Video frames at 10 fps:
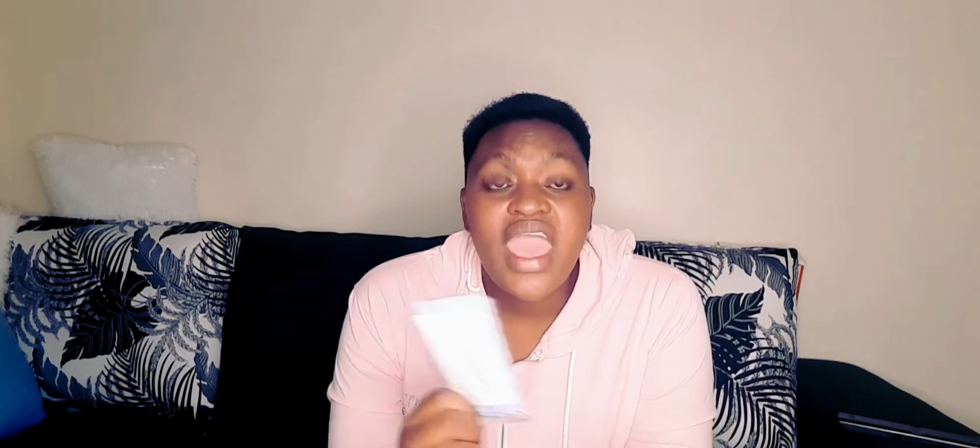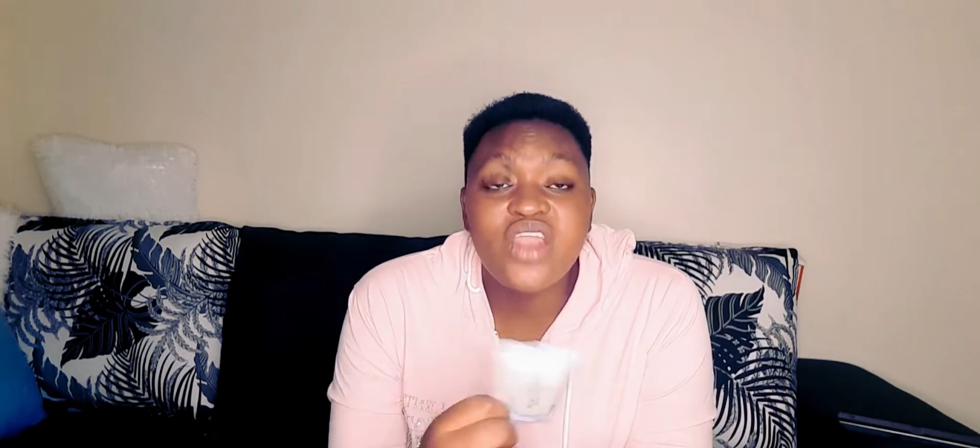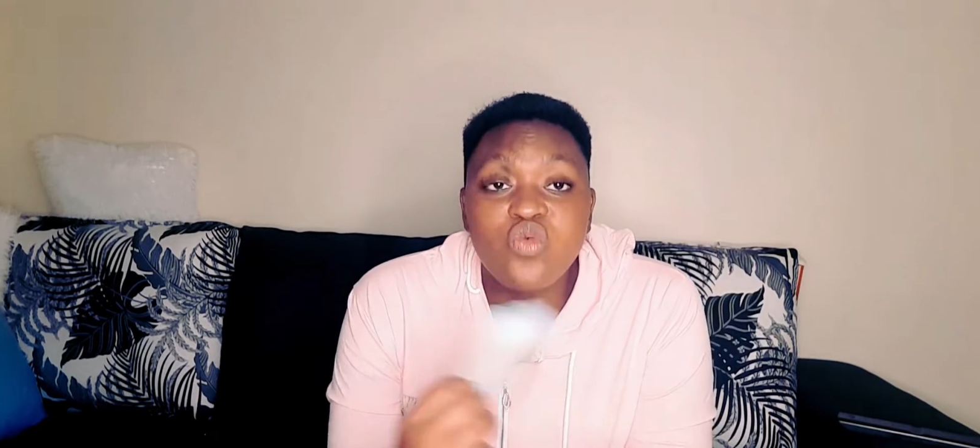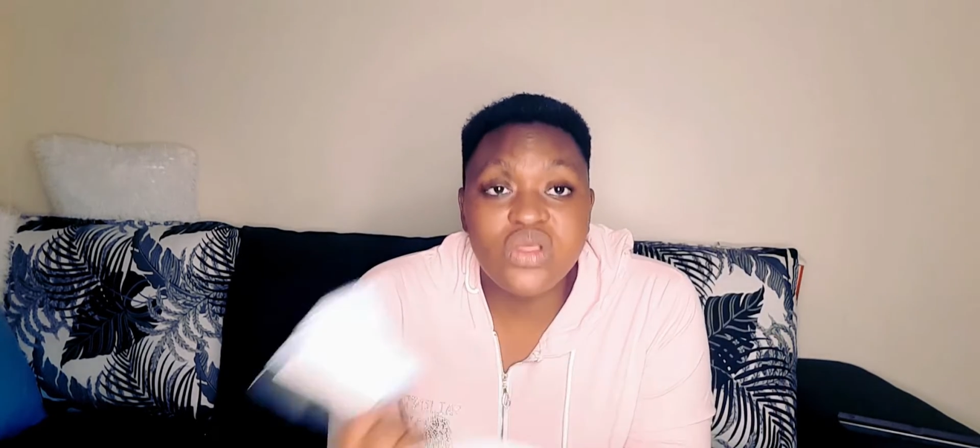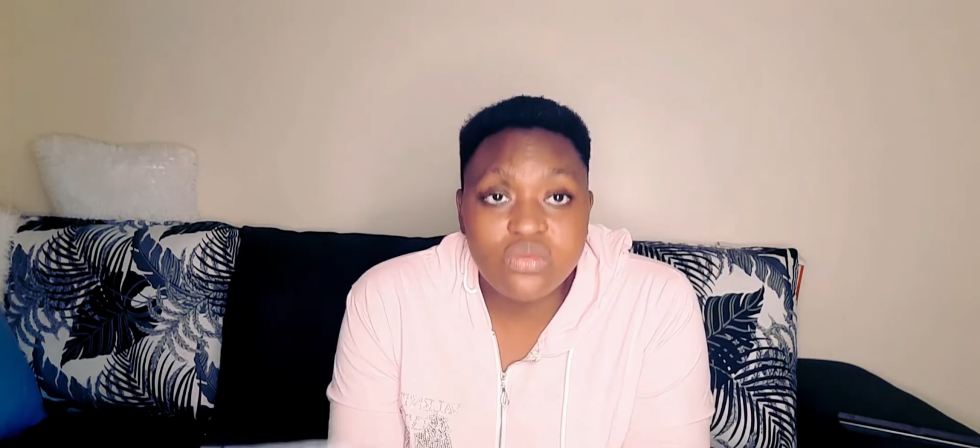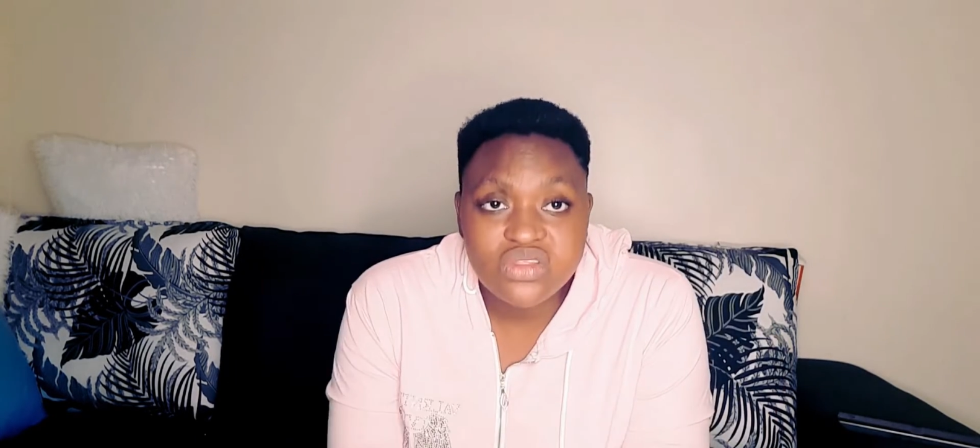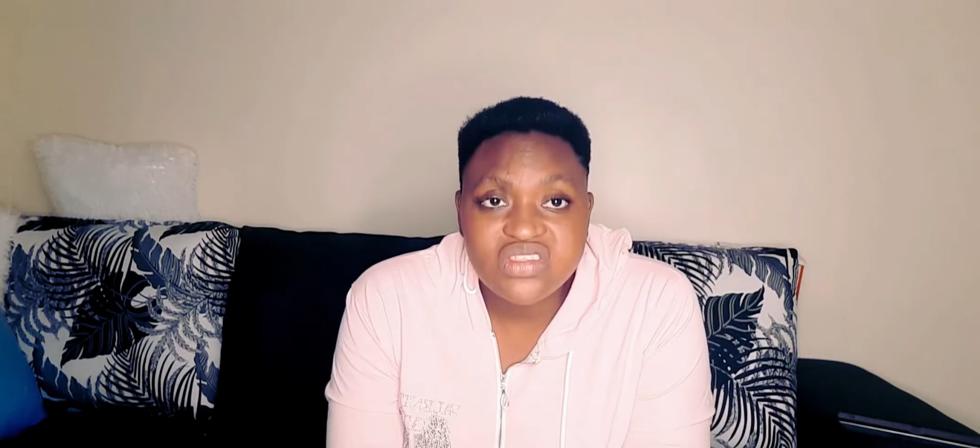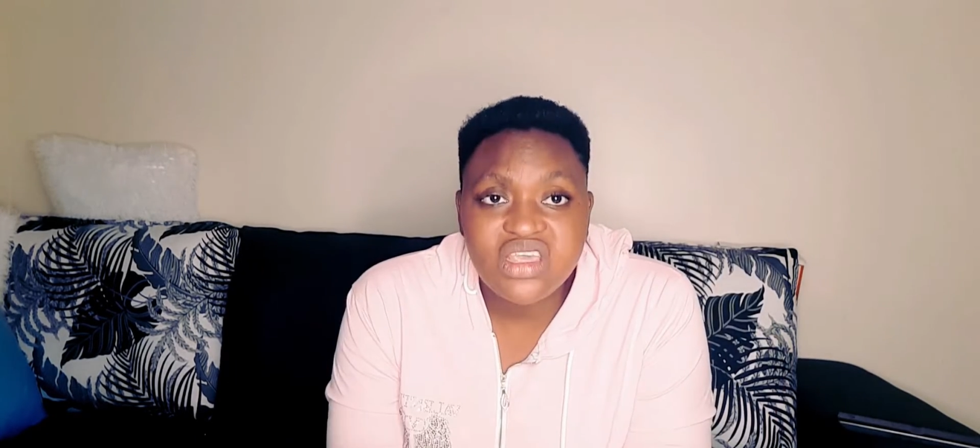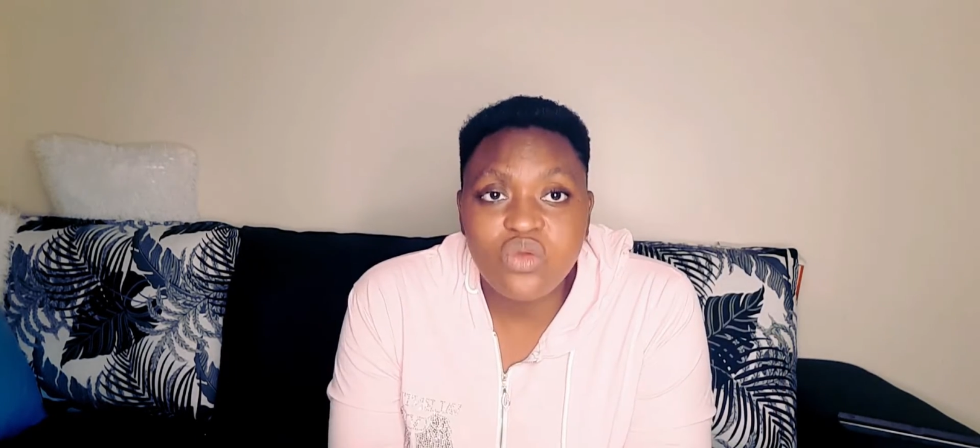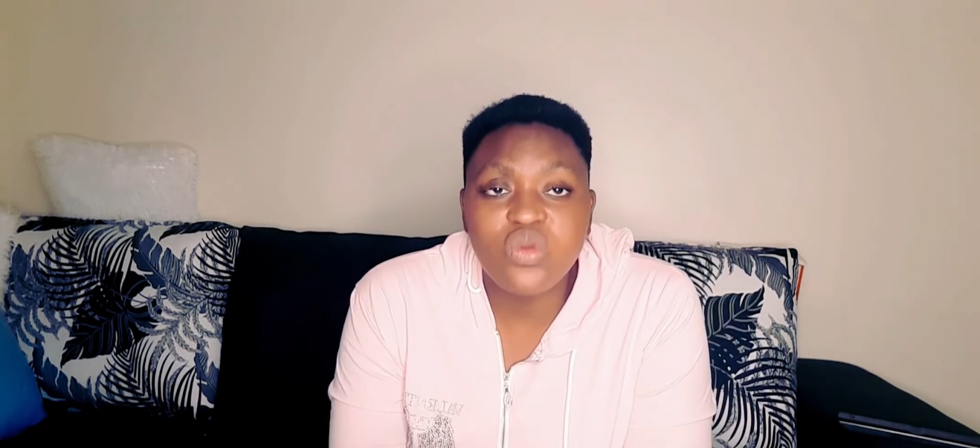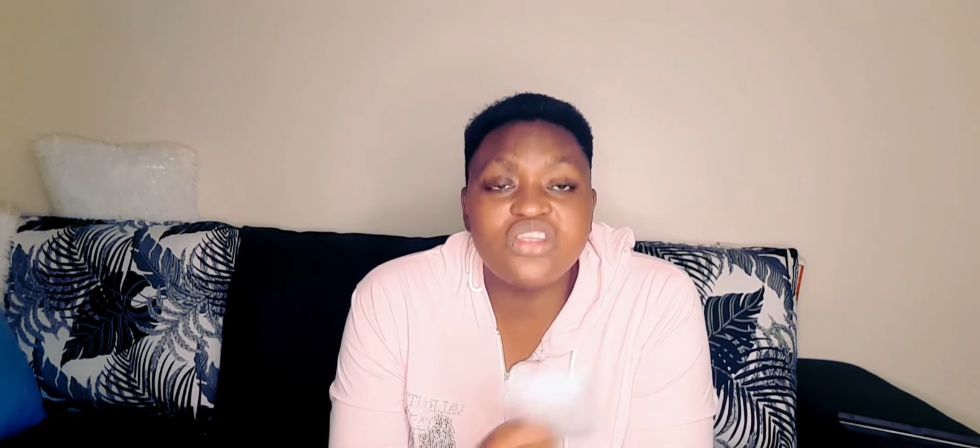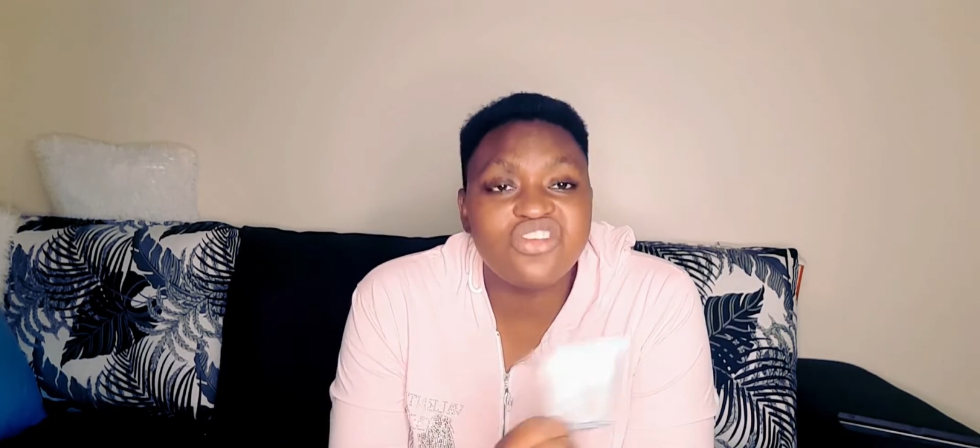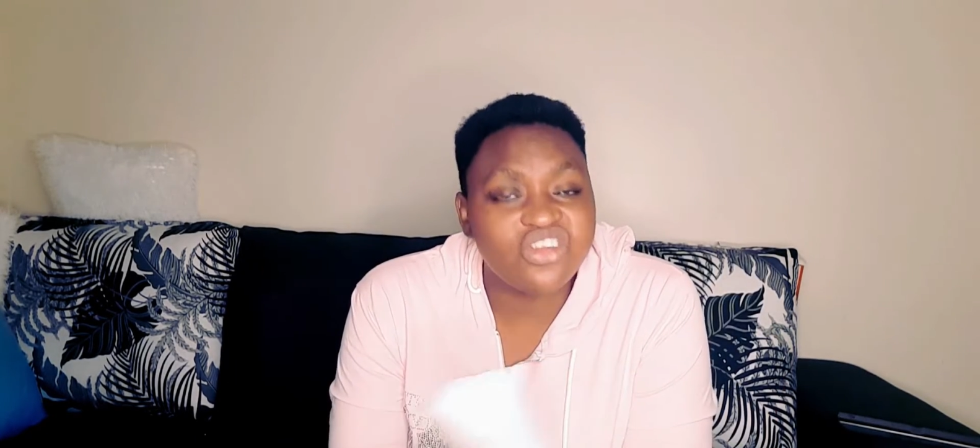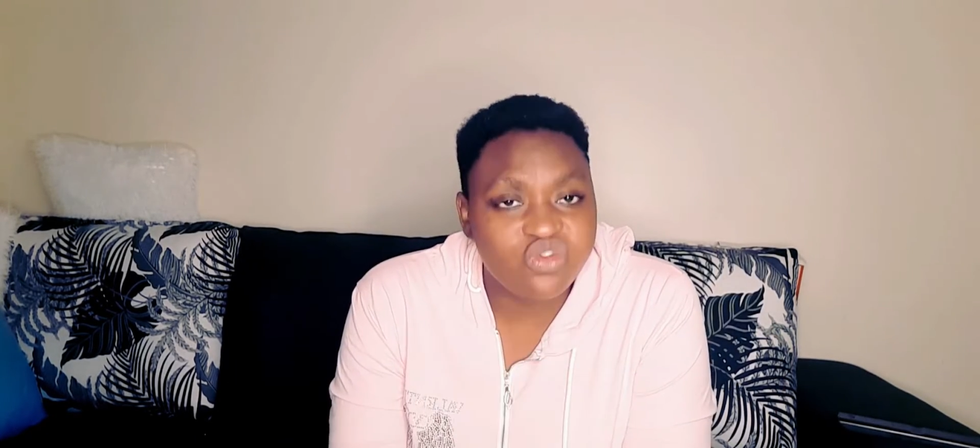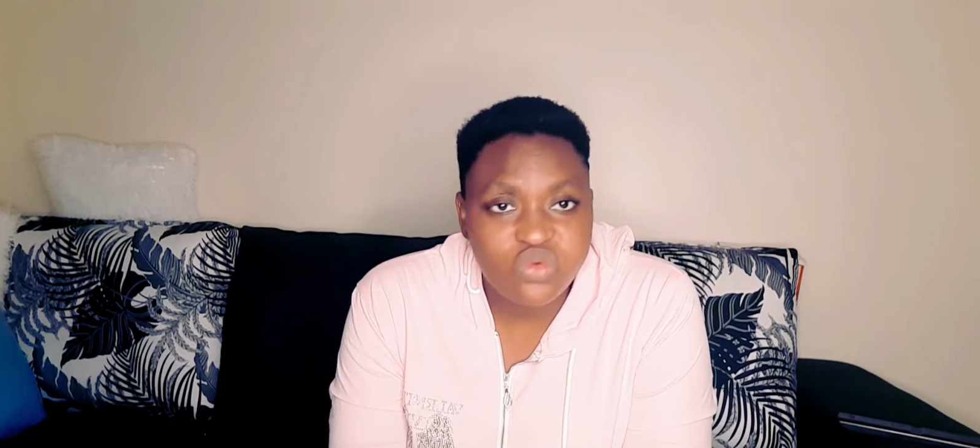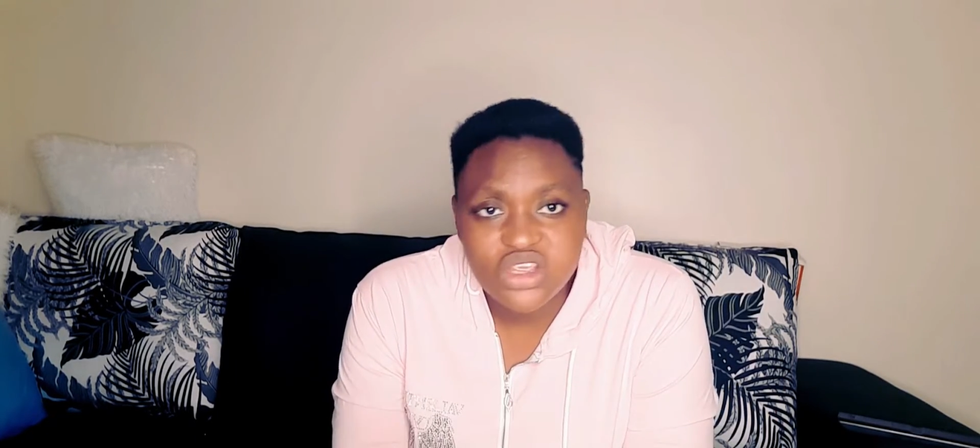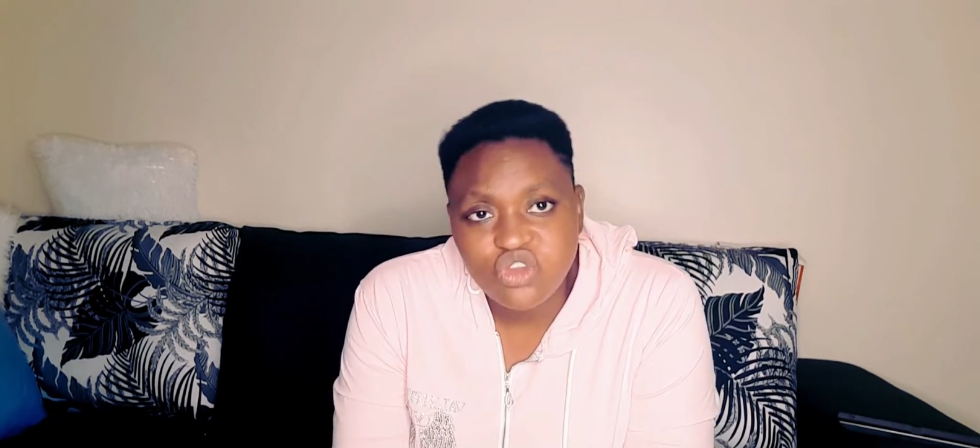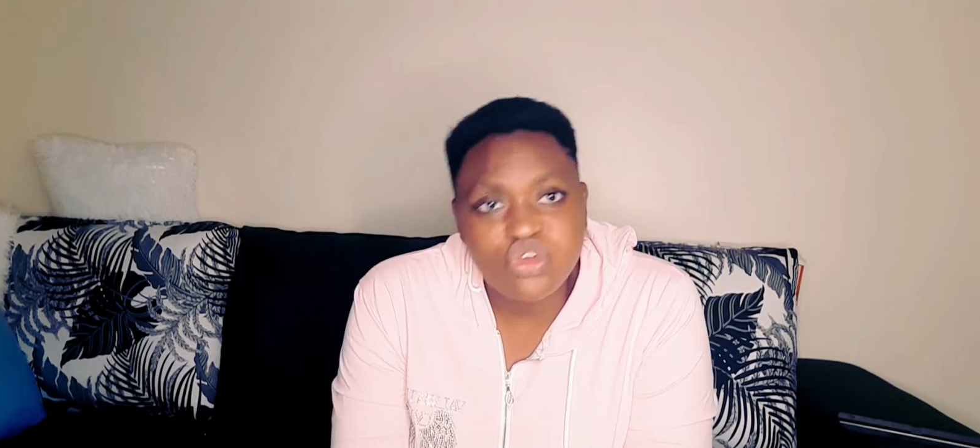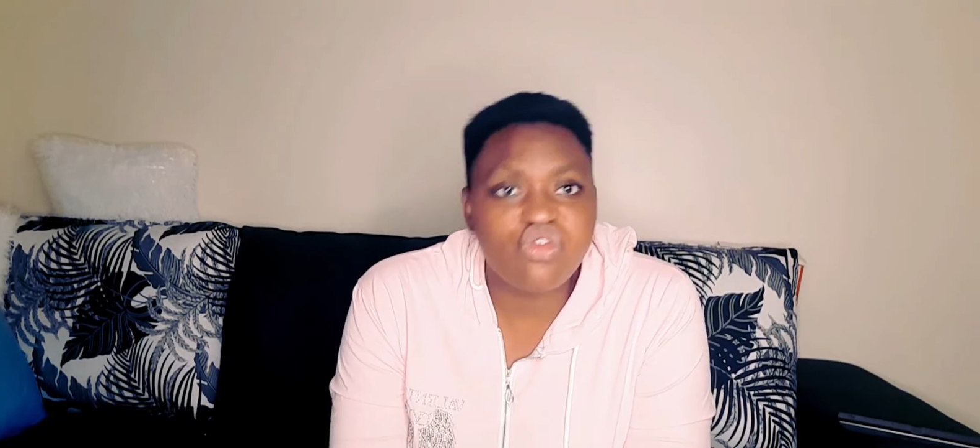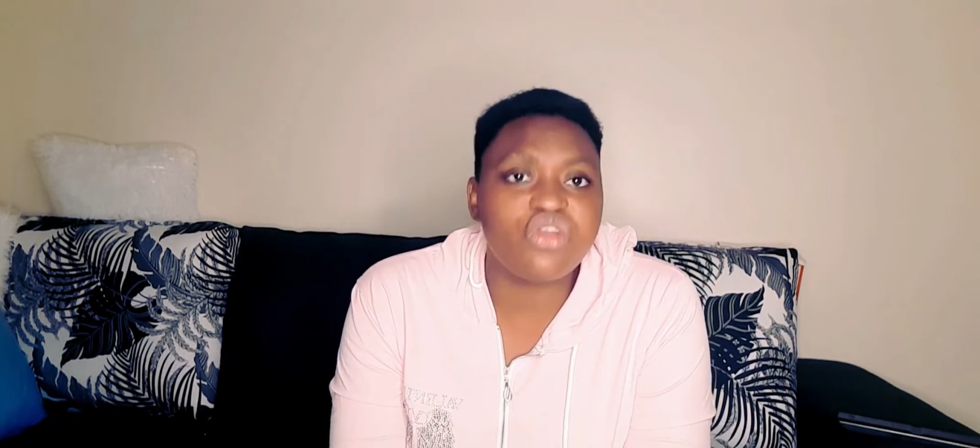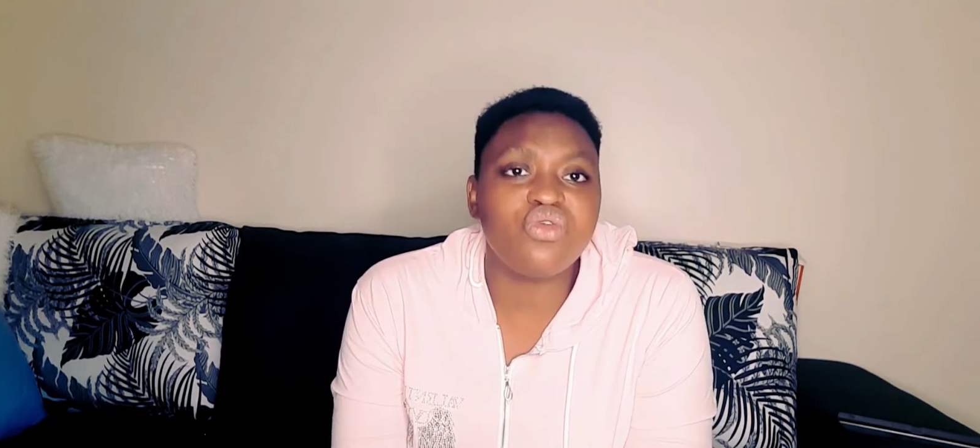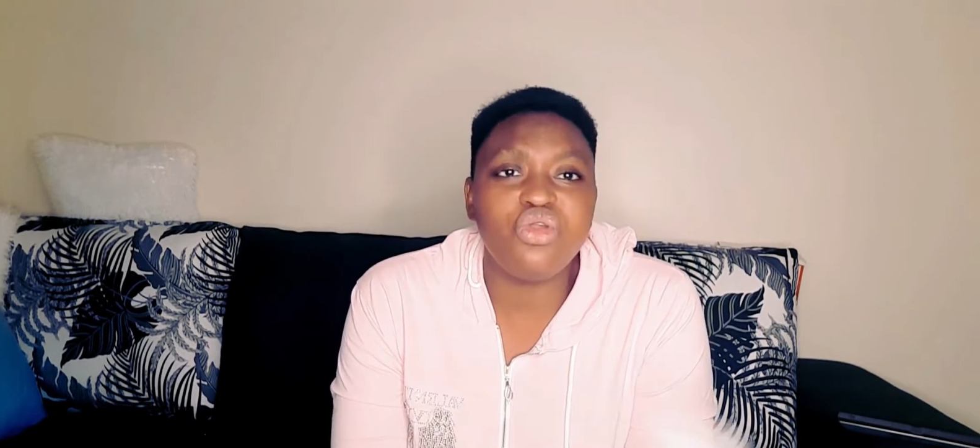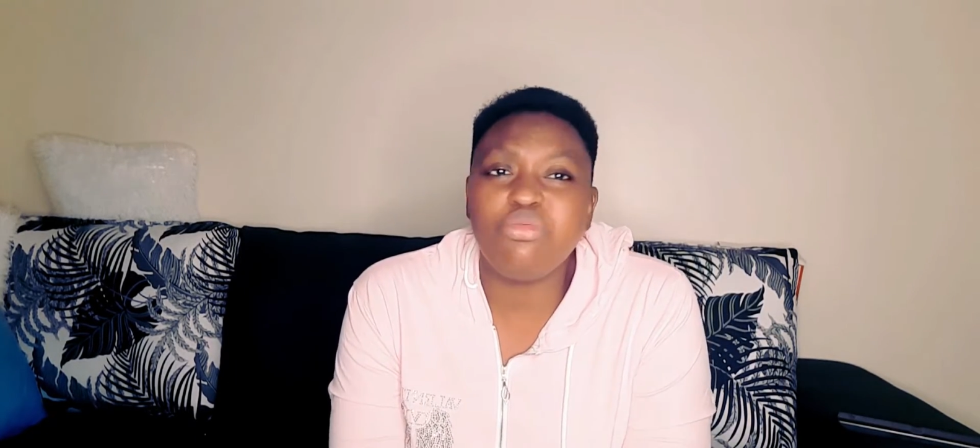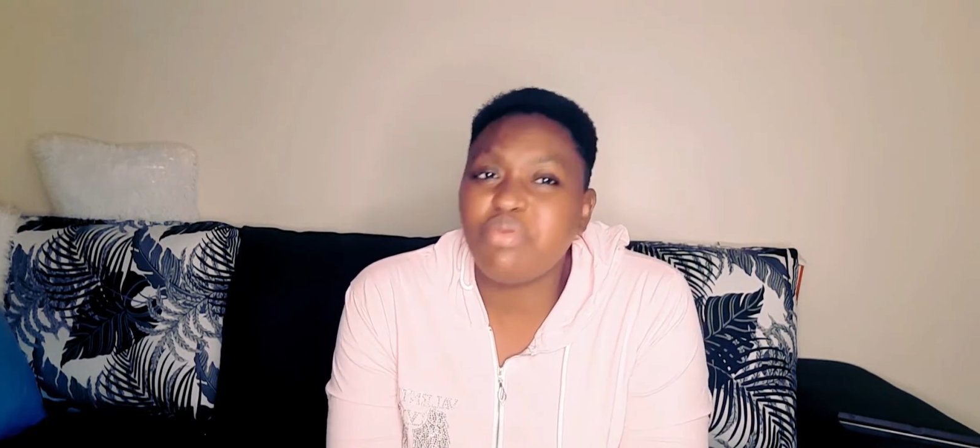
and we'll see which is which one do you